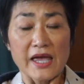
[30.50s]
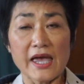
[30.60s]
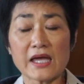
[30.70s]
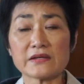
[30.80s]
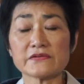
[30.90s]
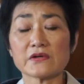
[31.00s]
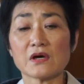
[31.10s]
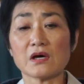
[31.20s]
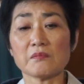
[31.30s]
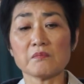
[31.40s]
And
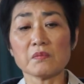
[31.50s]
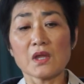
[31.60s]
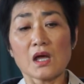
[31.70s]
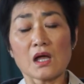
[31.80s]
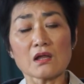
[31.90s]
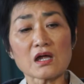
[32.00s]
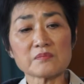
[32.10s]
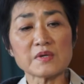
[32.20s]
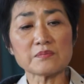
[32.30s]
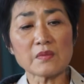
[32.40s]
um, a lot
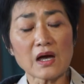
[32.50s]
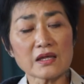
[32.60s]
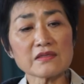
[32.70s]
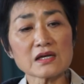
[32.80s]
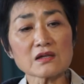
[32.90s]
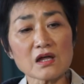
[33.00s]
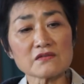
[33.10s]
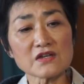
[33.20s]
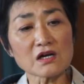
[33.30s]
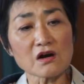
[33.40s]
of people, I think a lot
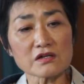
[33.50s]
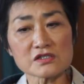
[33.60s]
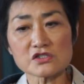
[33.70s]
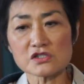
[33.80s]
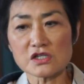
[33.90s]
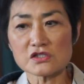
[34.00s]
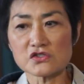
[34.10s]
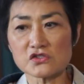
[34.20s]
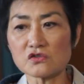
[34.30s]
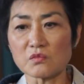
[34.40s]
of young artists just
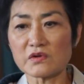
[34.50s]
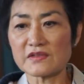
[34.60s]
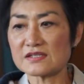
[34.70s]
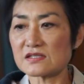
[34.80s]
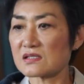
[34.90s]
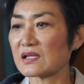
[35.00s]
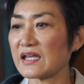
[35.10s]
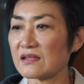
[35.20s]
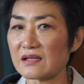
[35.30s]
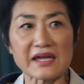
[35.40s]
assume, this is the
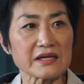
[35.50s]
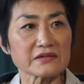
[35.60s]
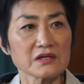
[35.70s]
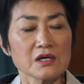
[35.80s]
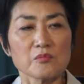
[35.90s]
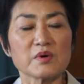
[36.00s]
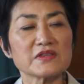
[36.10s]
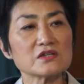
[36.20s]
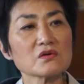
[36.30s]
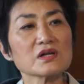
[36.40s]
lay of the land. But
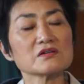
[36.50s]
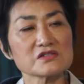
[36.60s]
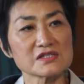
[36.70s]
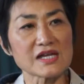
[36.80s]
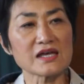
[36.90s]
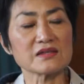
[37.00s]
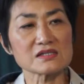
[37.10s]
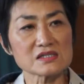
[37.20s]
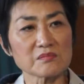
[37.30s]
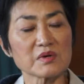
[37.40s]
they don't understand
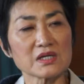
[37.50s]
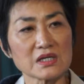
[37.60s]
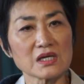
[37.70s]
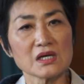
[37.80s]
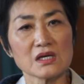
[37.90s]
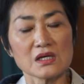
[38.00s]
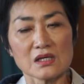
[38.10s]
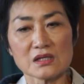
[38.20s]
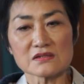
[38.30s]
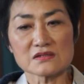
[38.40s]
that somebody,
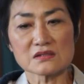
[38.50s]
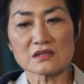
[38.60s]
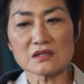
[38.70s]
is,